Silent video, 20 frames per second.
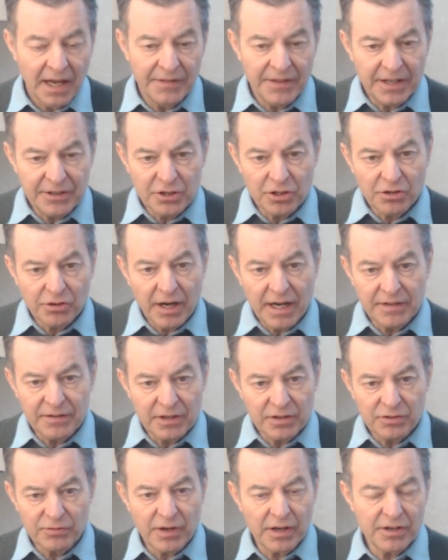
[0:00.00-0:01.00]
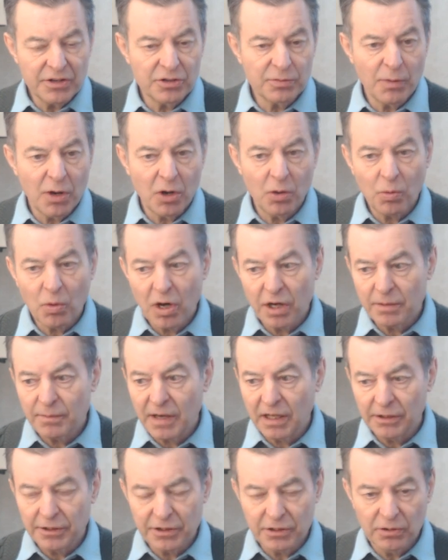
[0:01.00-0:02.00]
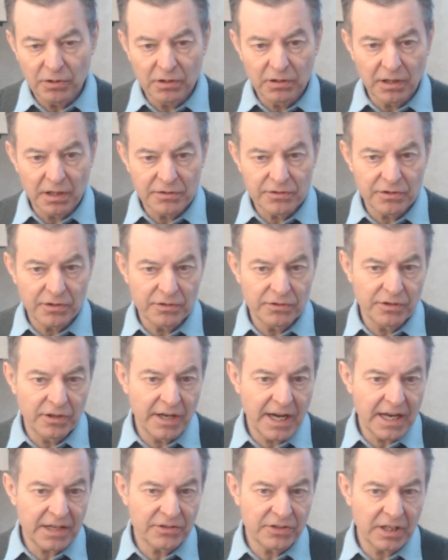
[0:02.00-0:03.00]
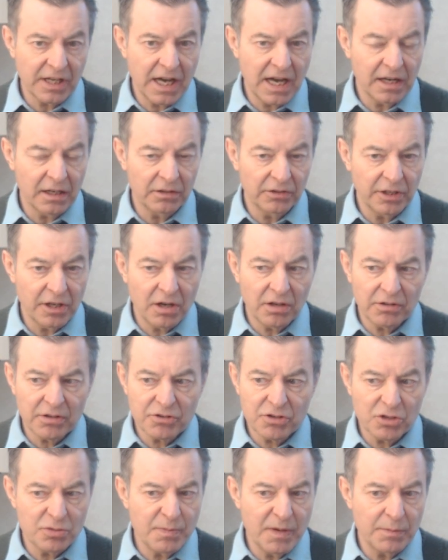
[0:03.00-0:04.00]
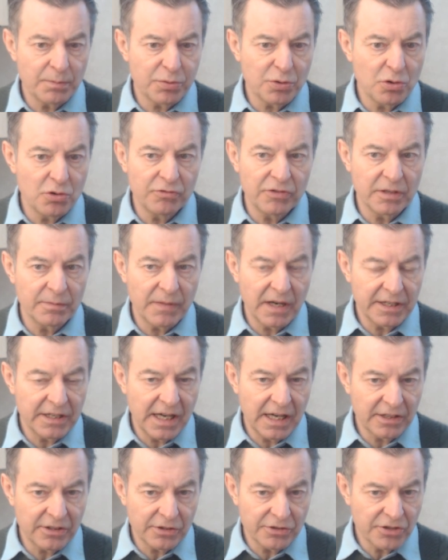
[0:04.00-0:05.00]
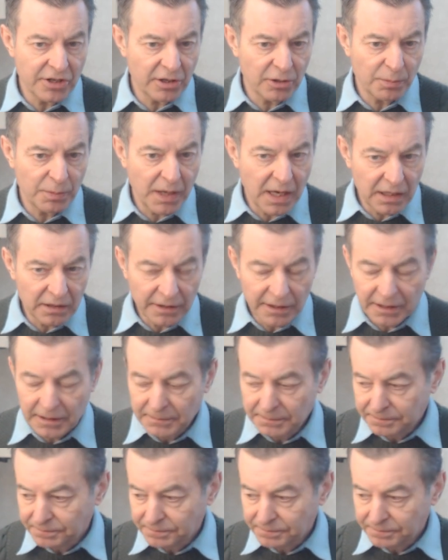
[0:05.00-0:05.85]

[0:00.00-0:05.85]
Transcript: And then you create these very small water molecule clusters. They're hexagonal. And all this has been proven by Dr. Gerald Pollack